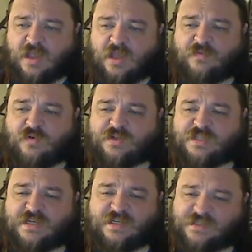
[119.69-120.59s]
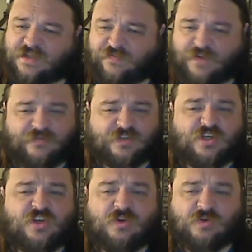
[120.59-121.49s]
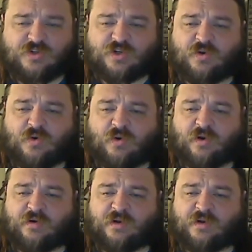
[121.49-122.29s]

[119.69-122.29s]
And of course that Destiny 5 is huge in Court, a